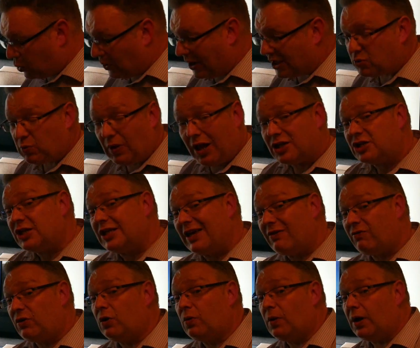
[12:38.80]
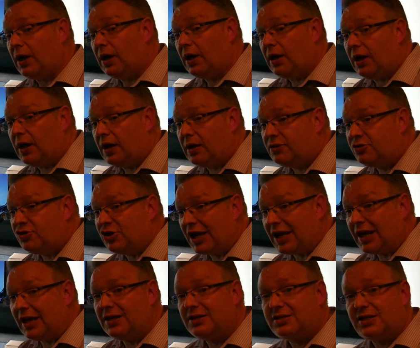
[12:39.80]
One S will actually give you a
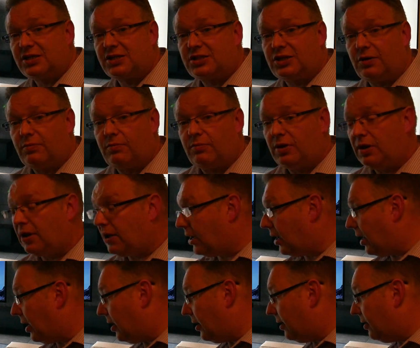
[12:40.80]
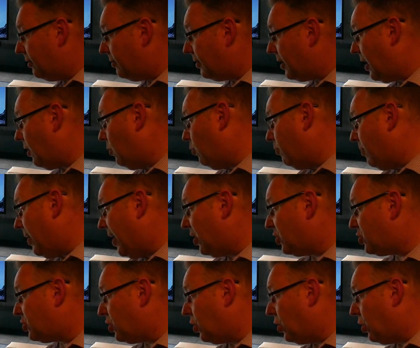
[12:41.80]
checking system, and it'll make
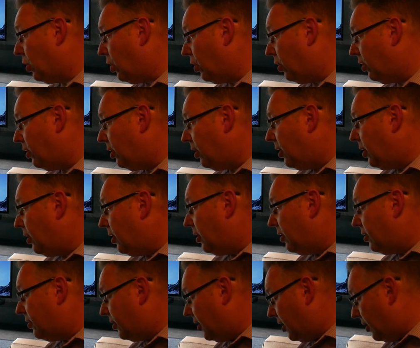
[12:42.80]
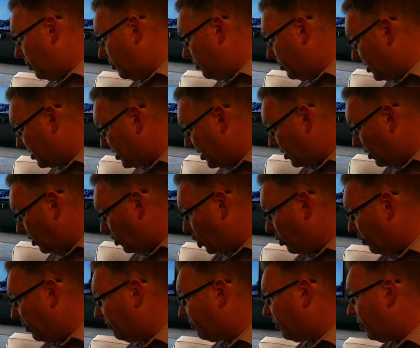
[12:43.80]
sure that the signal
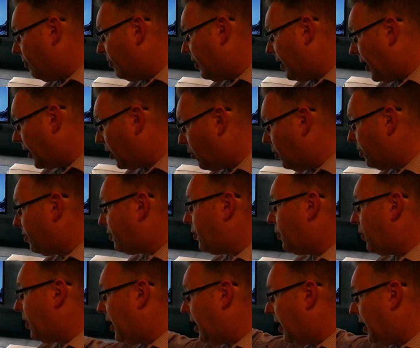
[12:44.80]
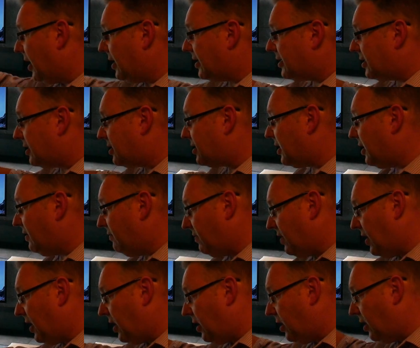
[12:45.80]
coming from there going through here into the
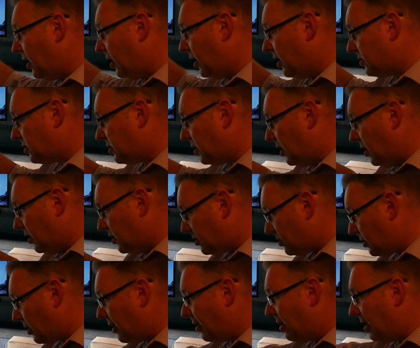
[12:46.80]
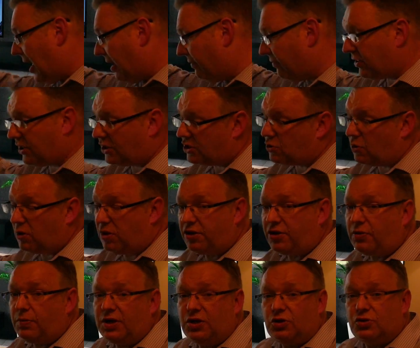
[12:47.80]
TV is everything's going
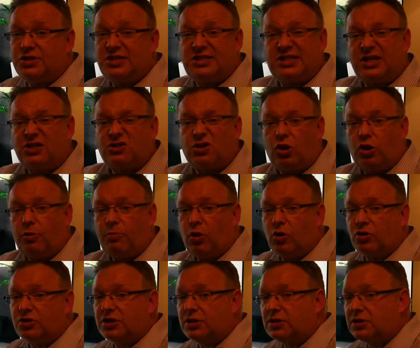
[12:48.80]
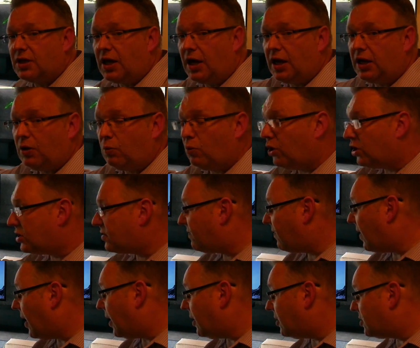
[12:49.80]
through, and it ticks all the boxes, and it works
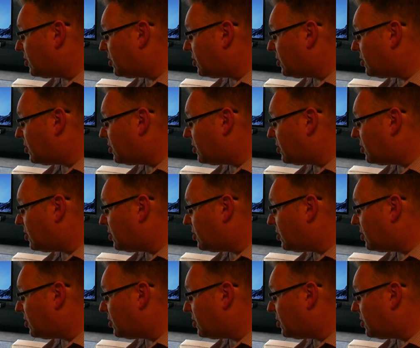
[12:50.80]
fine.